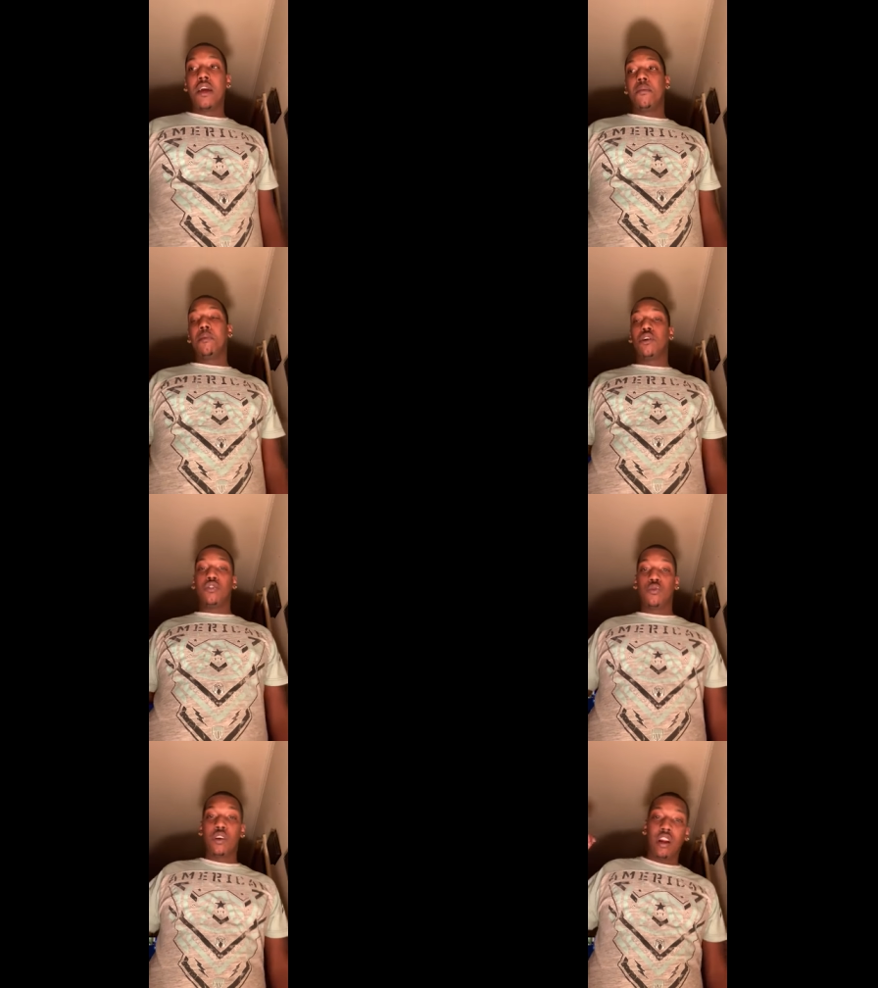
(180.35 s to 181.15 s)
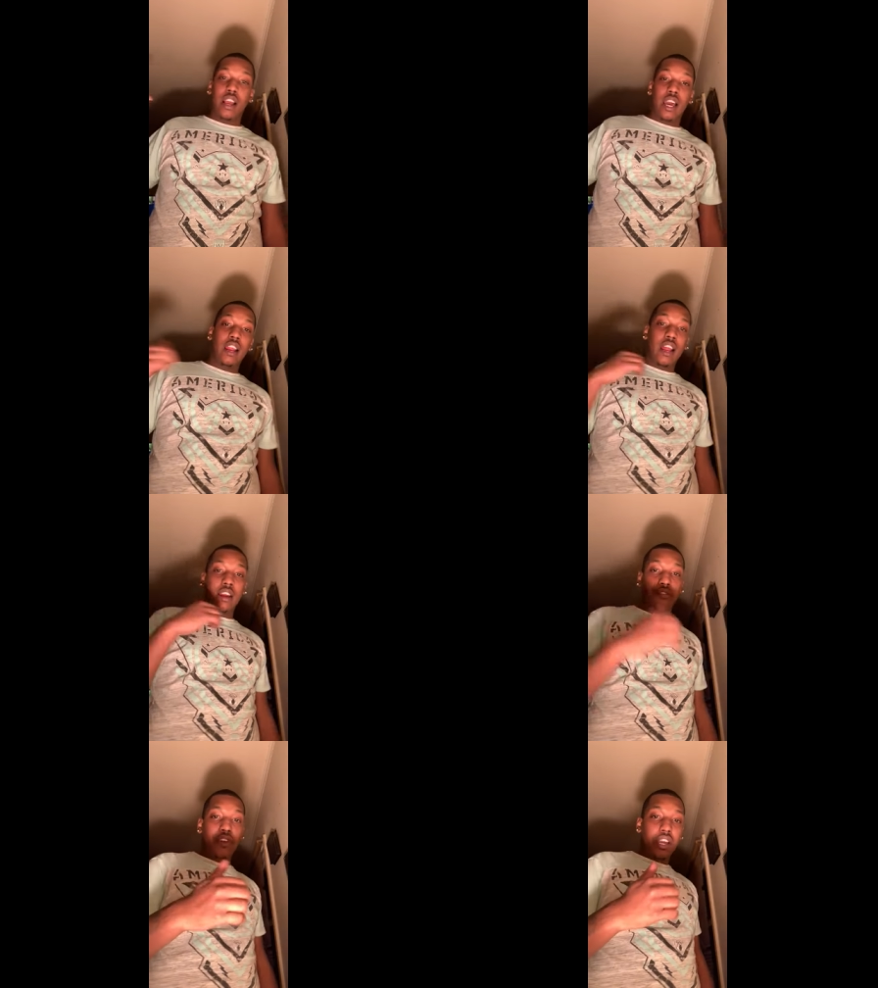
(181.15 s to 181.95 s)
But on Twitter, I got a lot
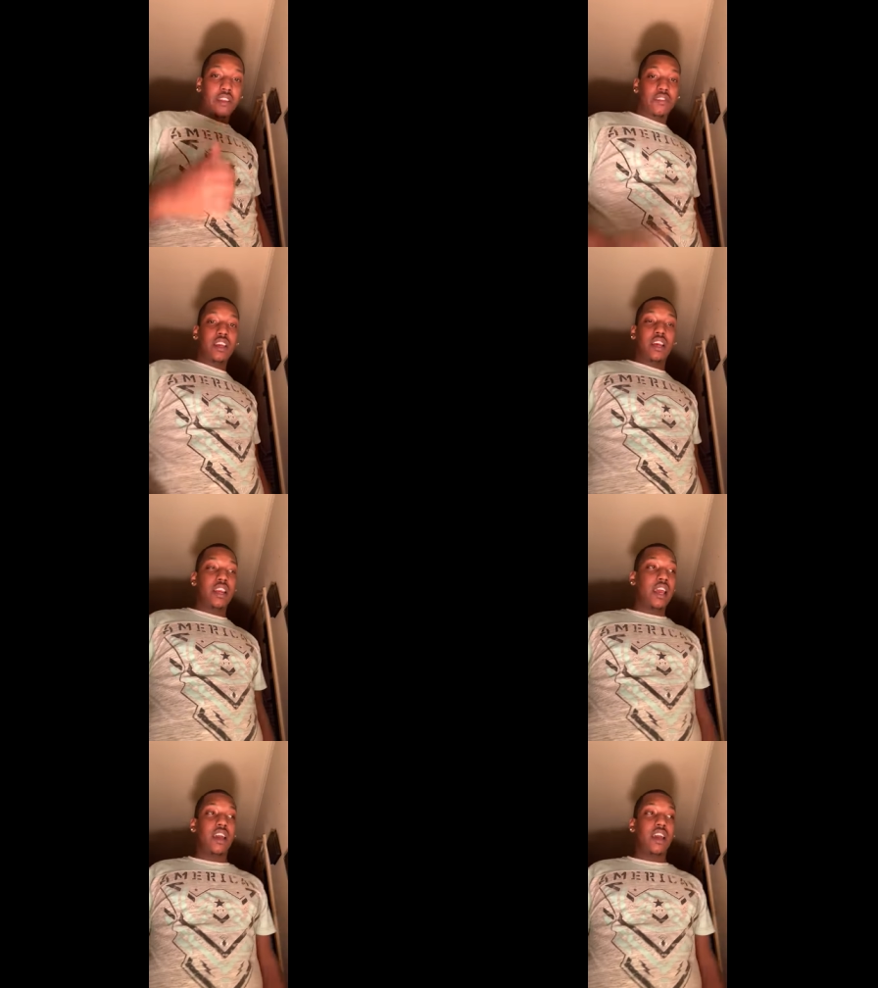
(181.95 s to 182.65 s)
of fans saying that